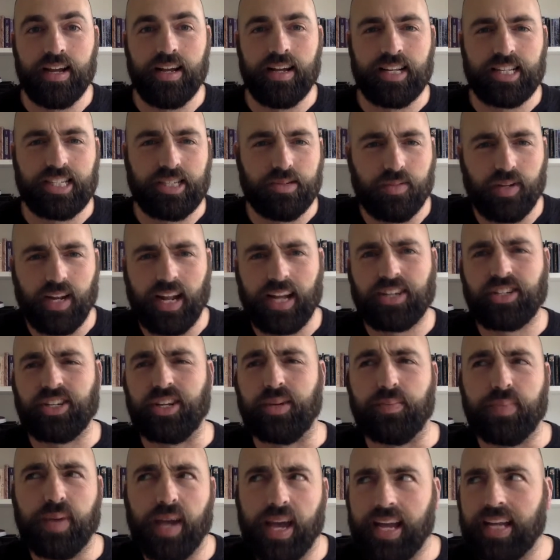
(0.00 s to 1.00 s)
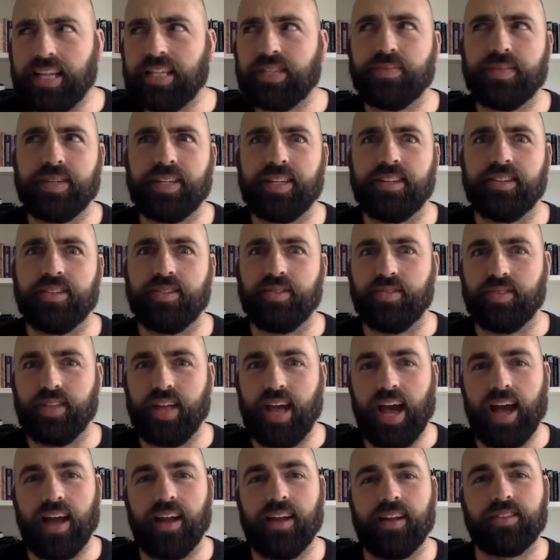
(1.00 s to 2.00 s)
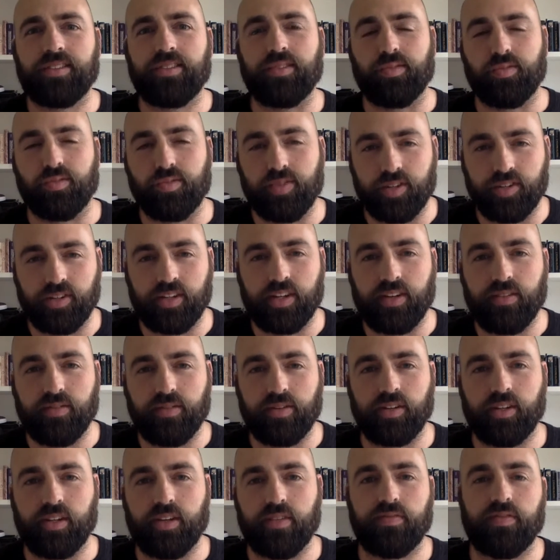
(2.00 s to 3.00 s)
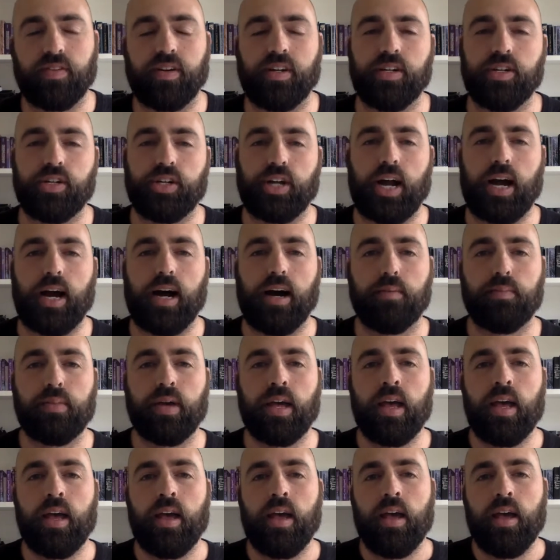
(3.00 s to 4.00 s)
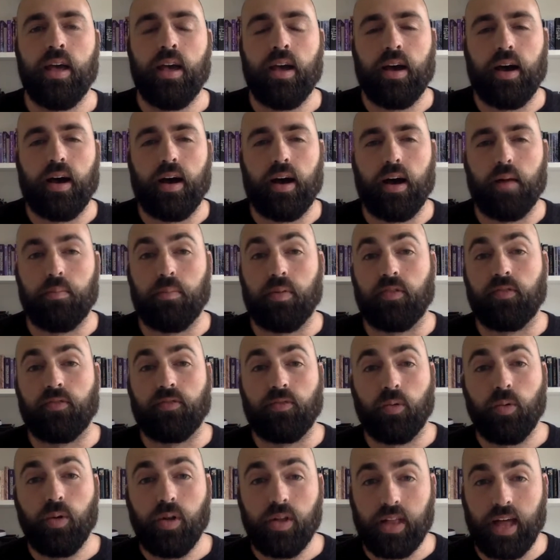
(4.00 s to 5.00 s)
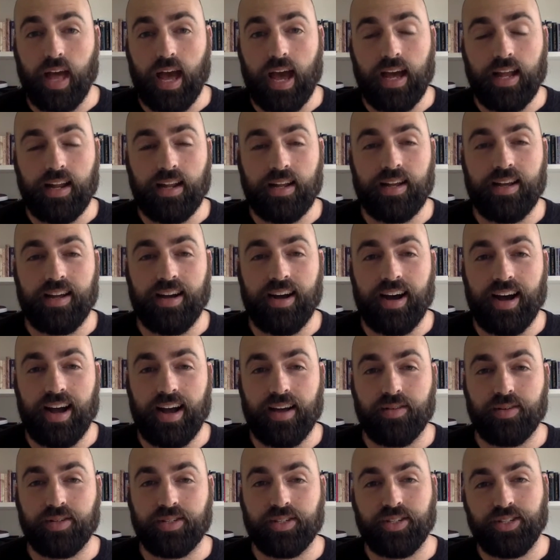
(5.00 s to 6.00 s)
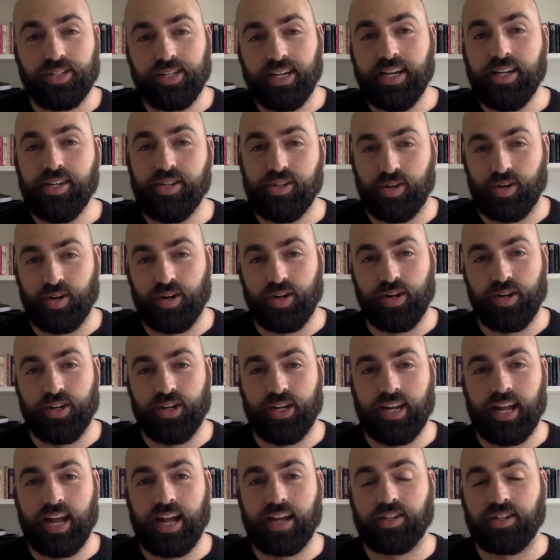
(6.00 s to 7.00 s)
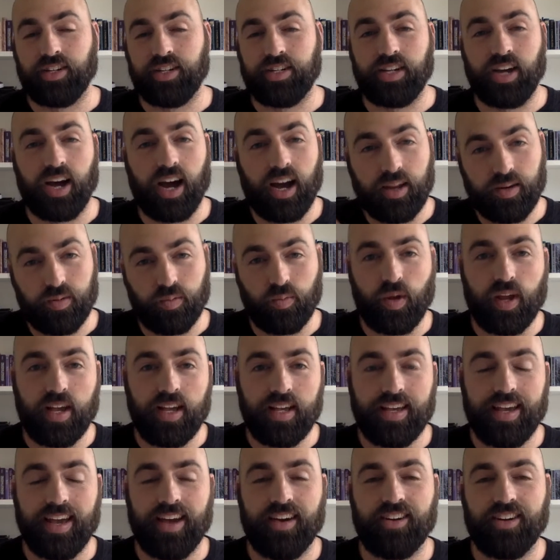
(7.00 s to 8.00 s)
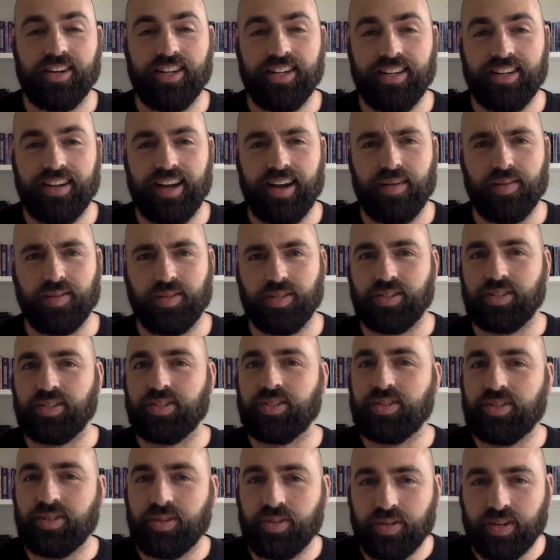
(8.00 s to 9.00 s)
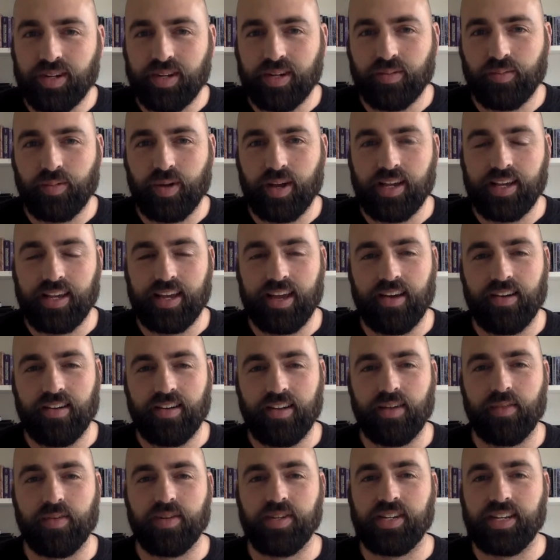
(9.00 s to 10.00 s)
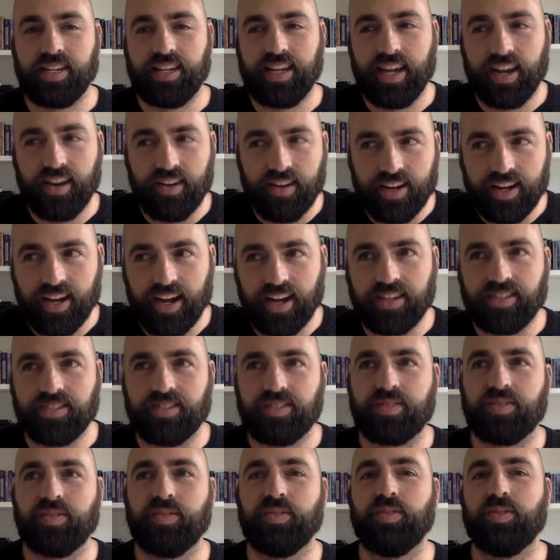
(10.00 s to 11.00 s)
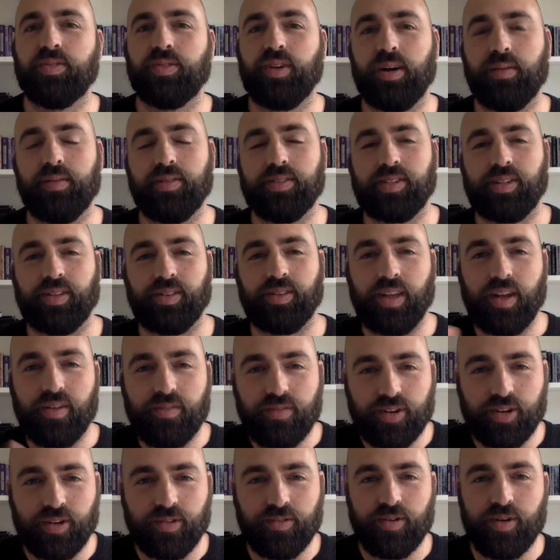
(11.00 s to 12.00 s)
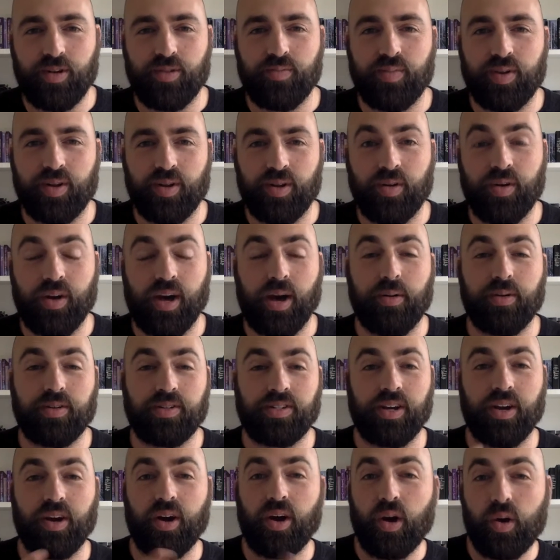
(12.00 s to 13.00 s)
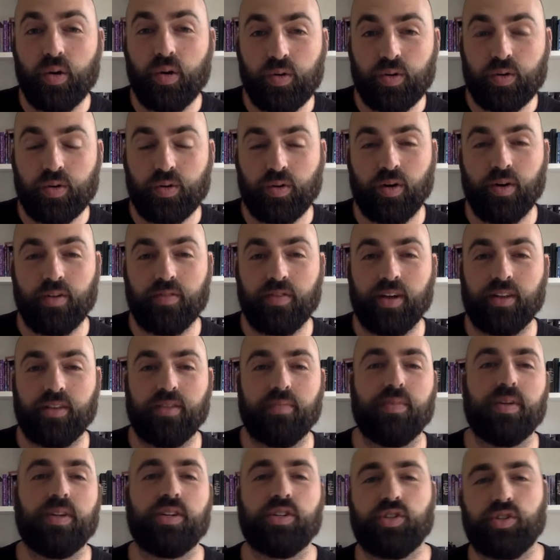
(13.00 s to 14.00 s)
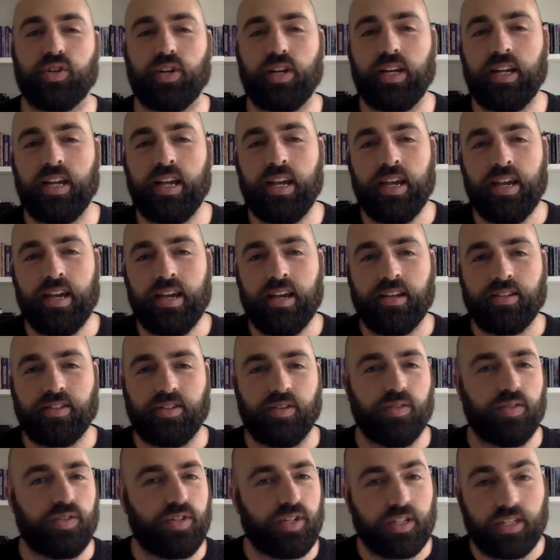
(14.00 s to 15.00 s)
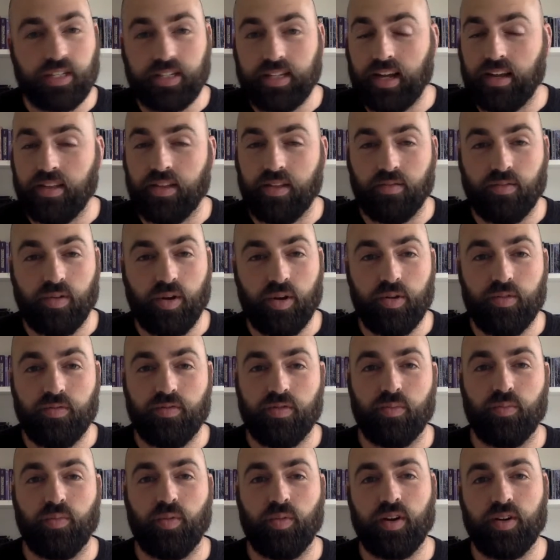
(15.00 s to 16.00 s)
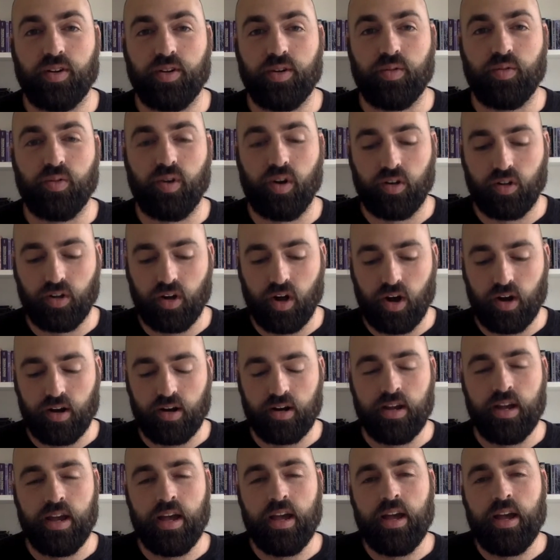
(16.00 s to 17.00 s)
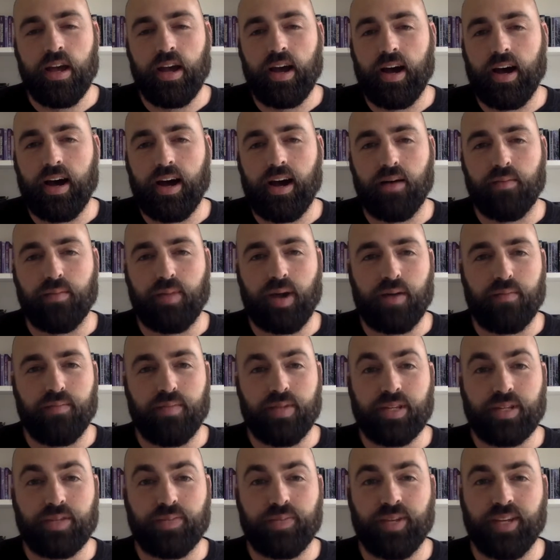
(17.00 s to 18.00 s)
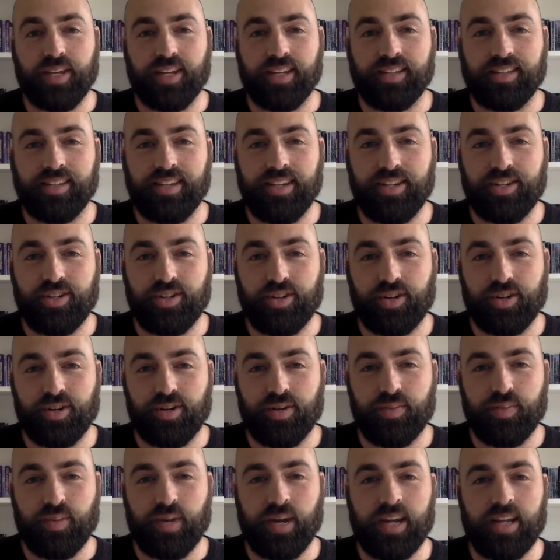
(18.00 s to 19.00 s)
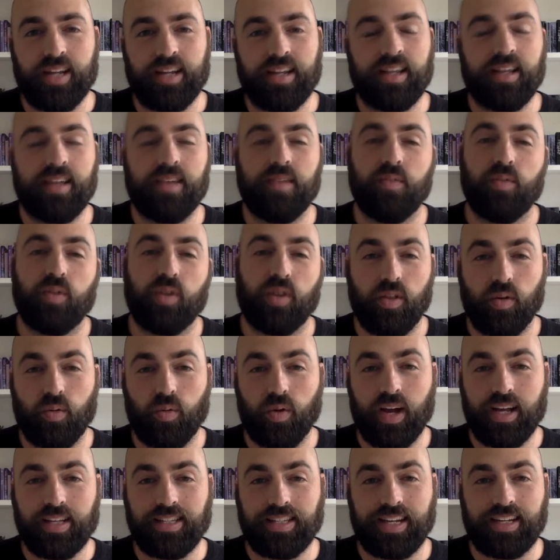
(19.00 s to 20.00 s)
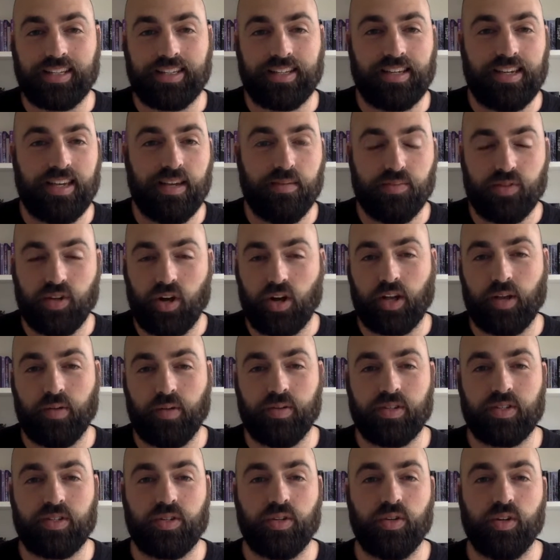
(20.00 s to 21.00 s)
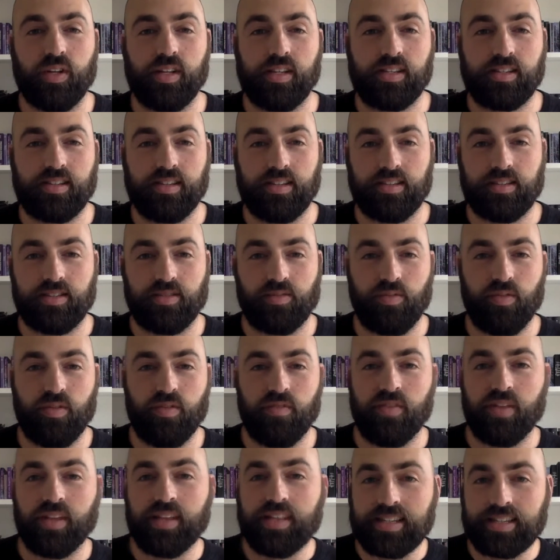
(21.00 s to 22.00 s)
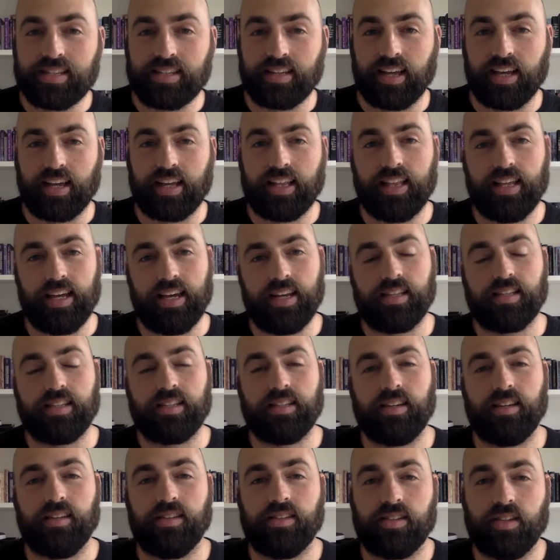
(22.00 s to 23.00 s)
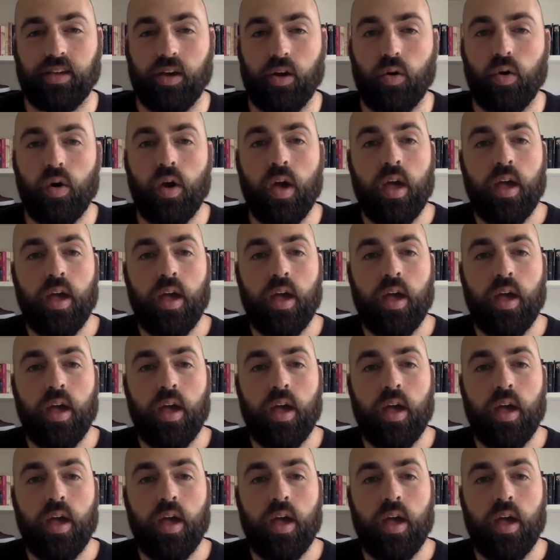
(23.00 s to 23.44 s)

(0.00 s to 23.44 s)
Someone actually pays me to do that. It's a really, really fun job. Before that, I was a teacher, and I actually taught in Wake County. I was a student in Wake County. I went to Cary High School. I went to Lufkin Road Middle. I went to Oak Grove Elementary, so just down the road from where you all are. I miss being a teacher, but one of the ways I get to keep talking with students is through events like this. And so